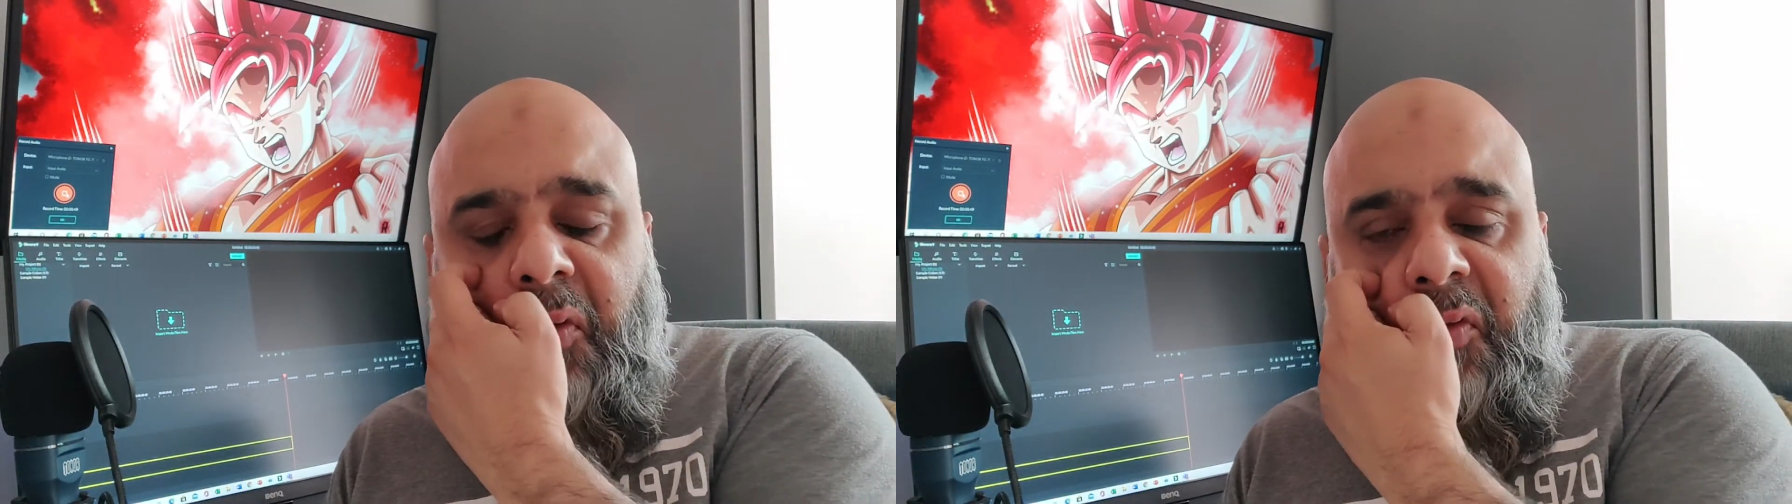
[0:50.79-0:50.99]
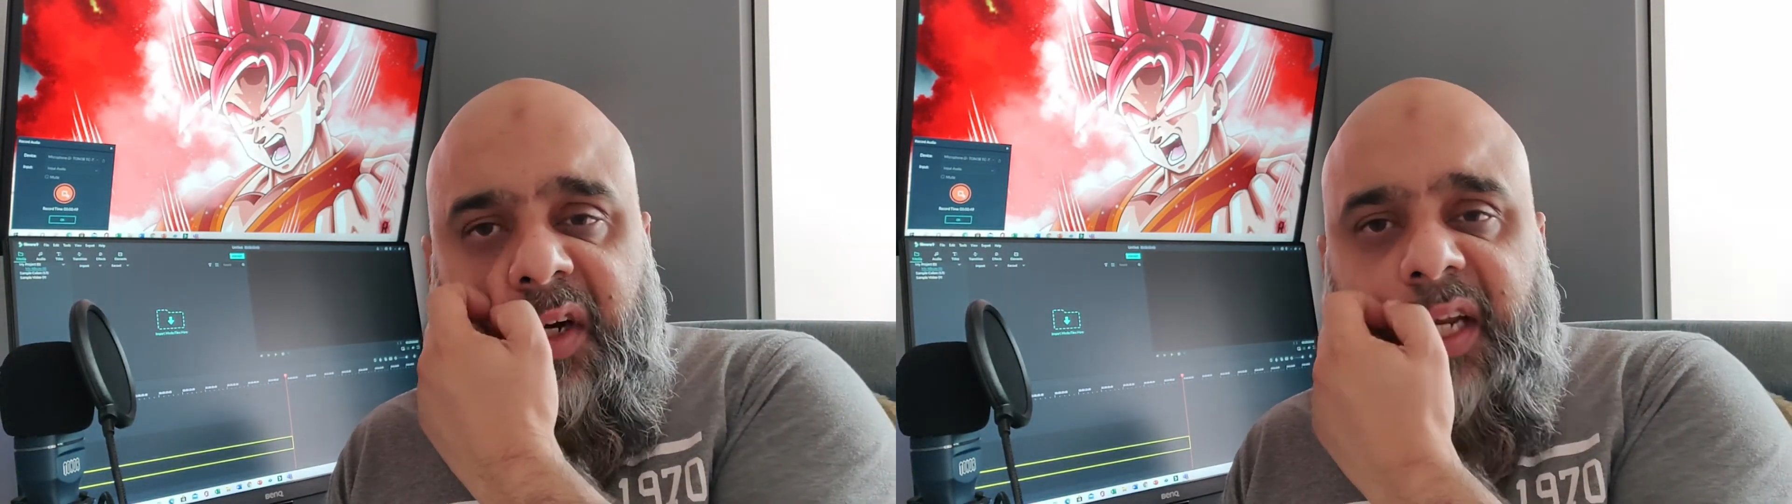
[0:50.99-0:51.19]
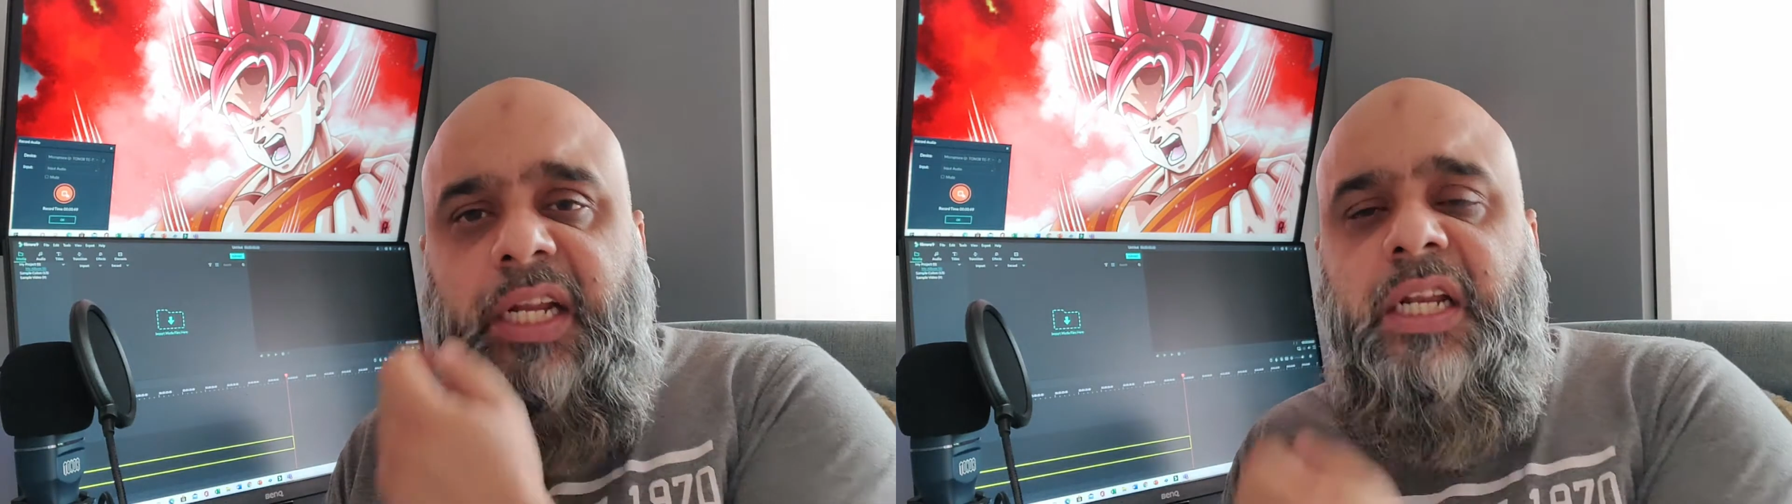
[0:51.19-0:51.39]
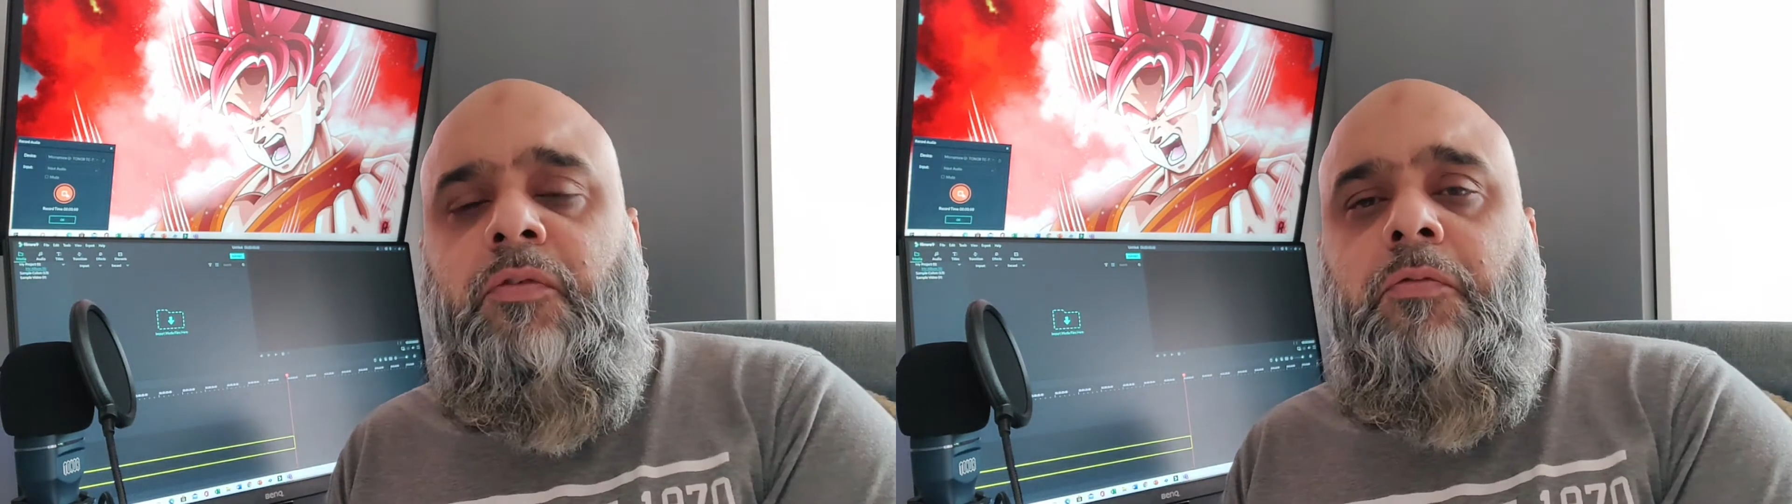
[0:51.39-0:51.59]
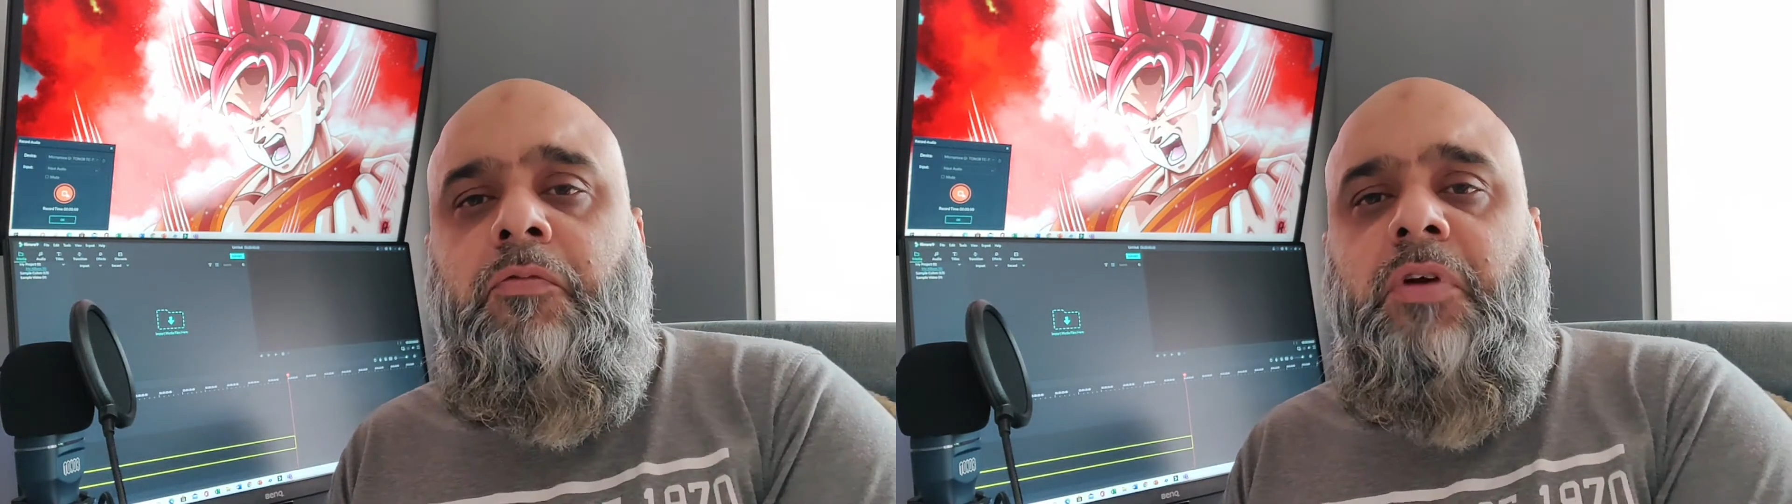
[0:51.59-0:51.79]

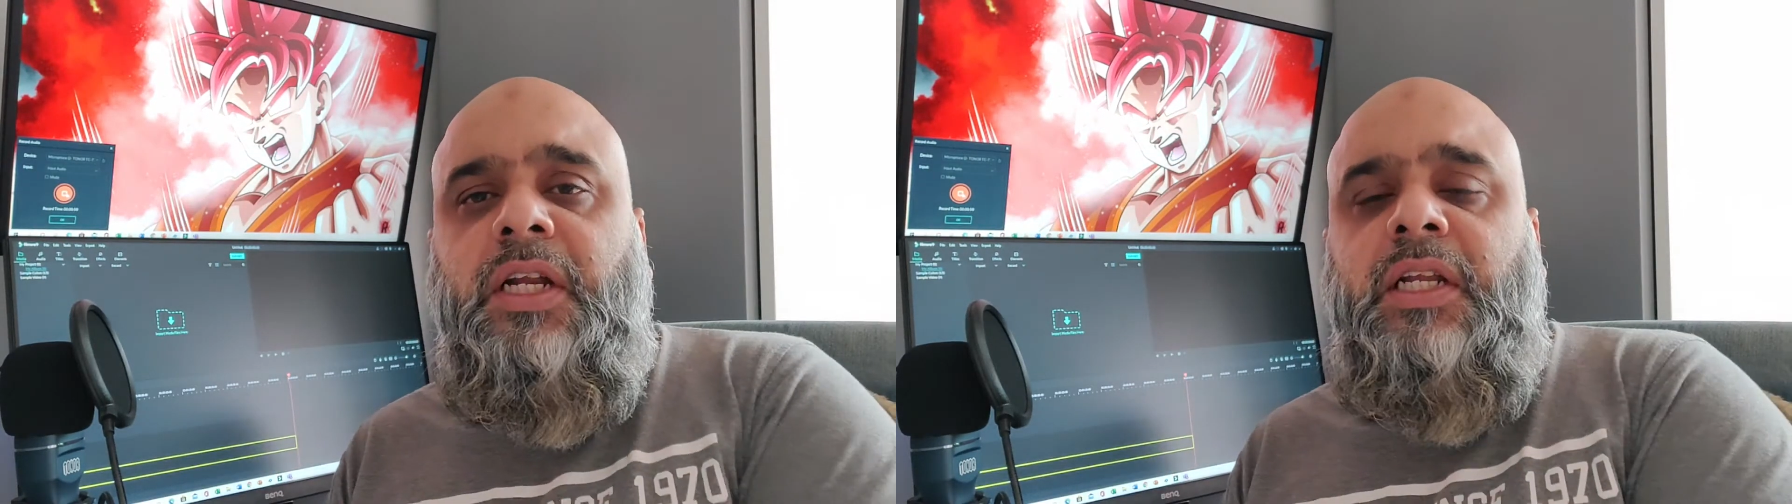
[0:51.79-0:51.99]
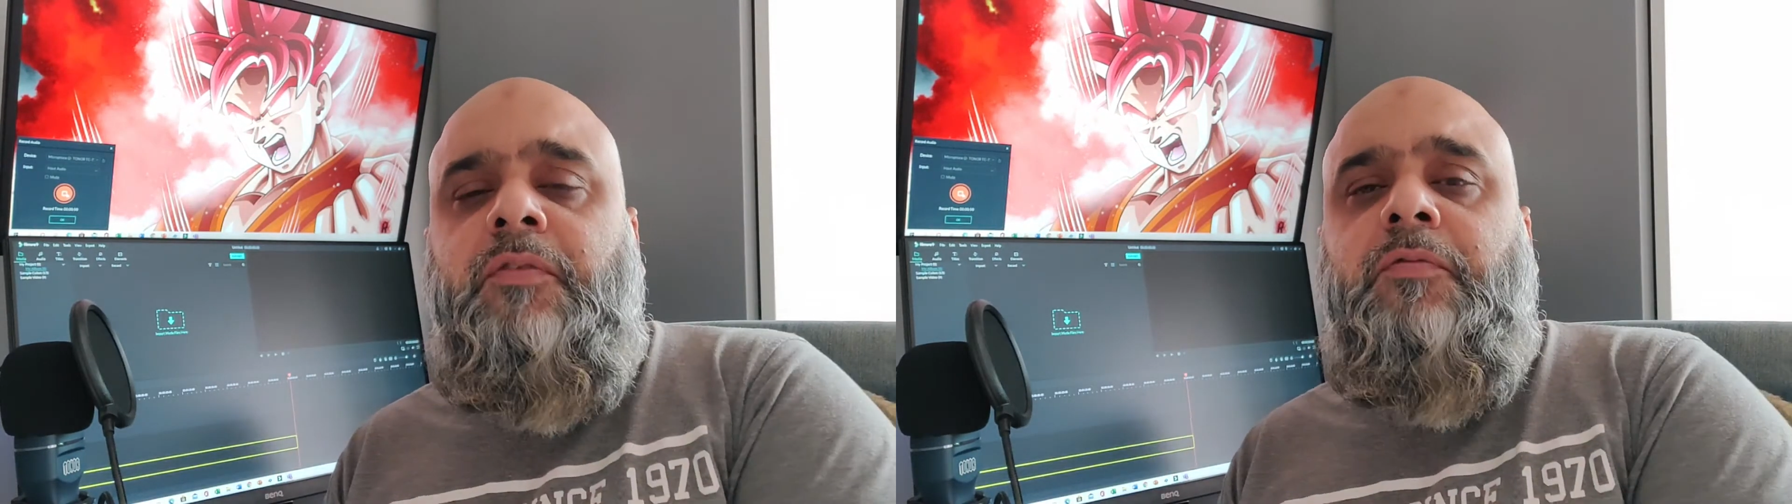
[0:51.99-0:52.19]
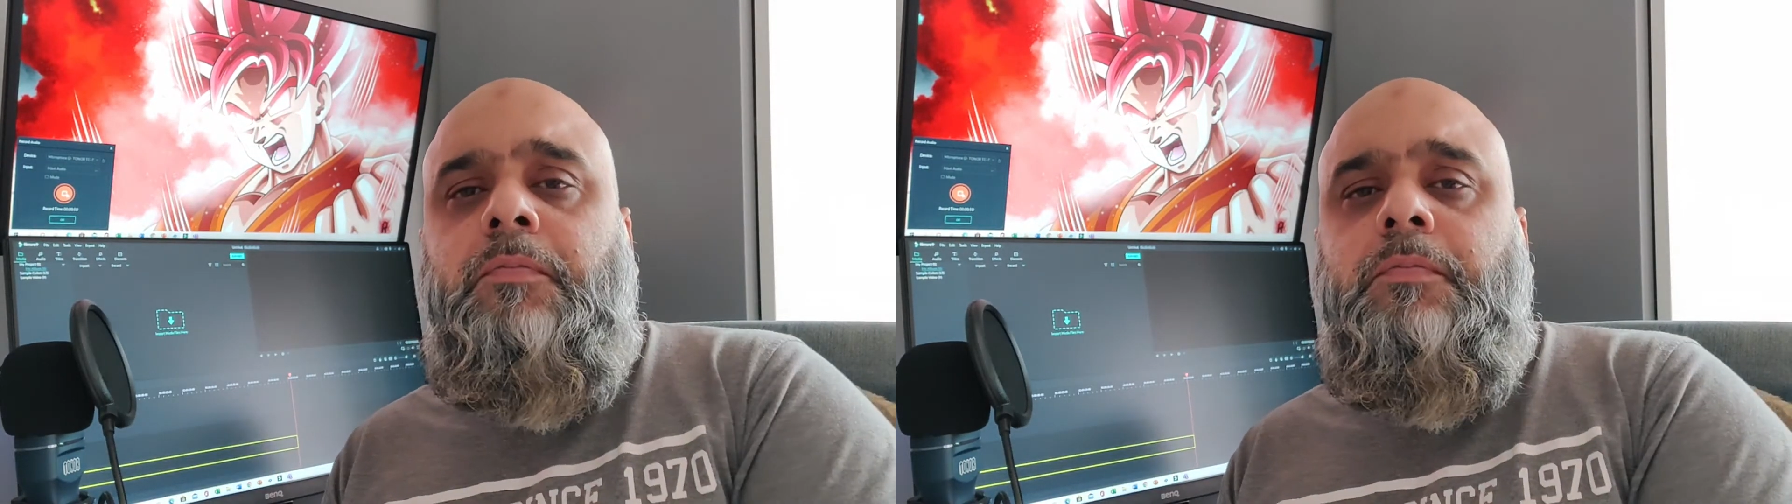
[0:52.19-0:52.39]
really, really